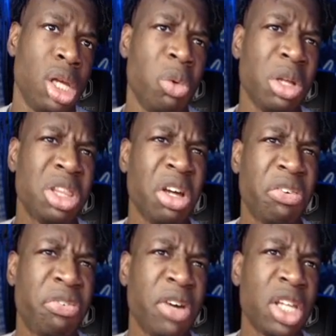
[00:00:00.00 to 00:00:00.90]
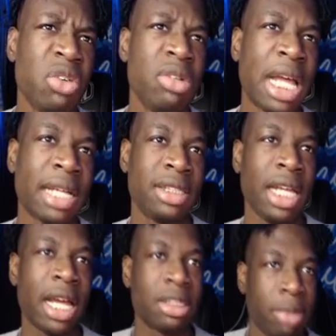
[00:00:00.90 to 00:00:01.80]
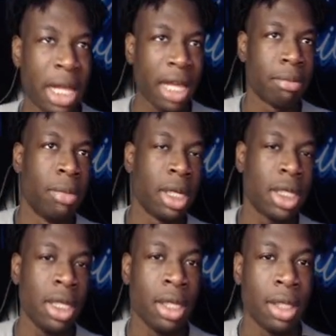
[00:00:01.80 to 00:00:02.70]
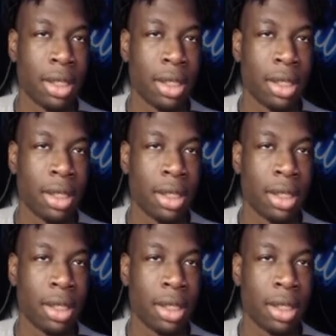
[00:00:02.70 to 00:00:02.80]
what the fuck, you nasty ass black monkey?